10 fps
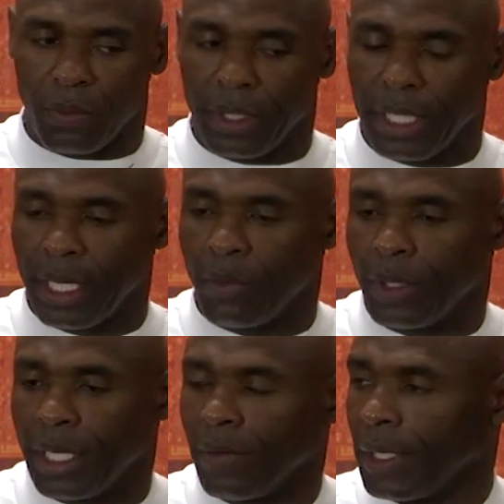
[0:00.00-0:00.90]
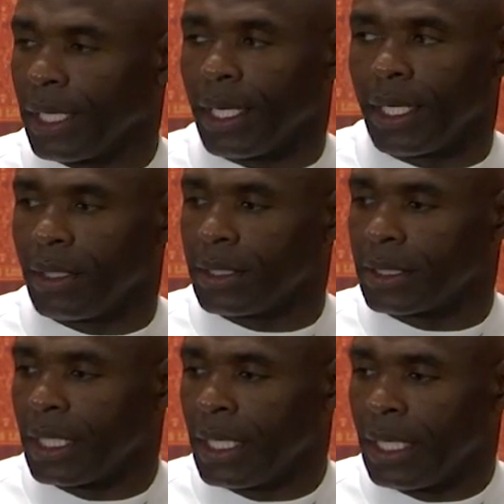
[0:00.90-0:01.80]
with with every guy,
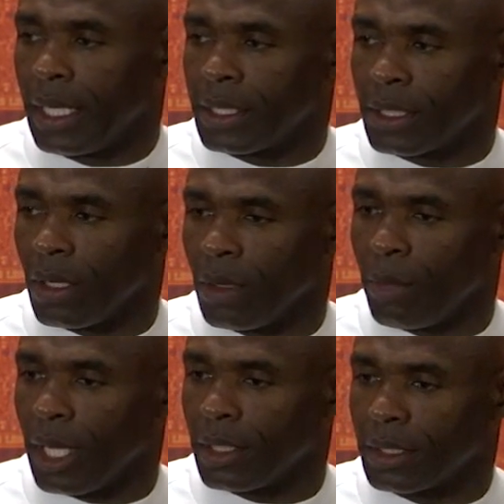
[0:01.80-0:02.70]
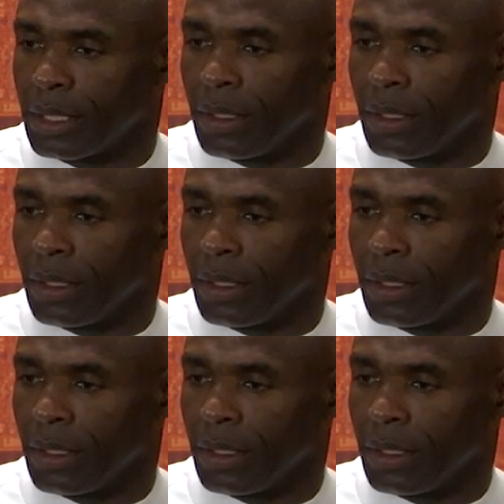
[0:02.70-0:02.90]
it's it's all about us.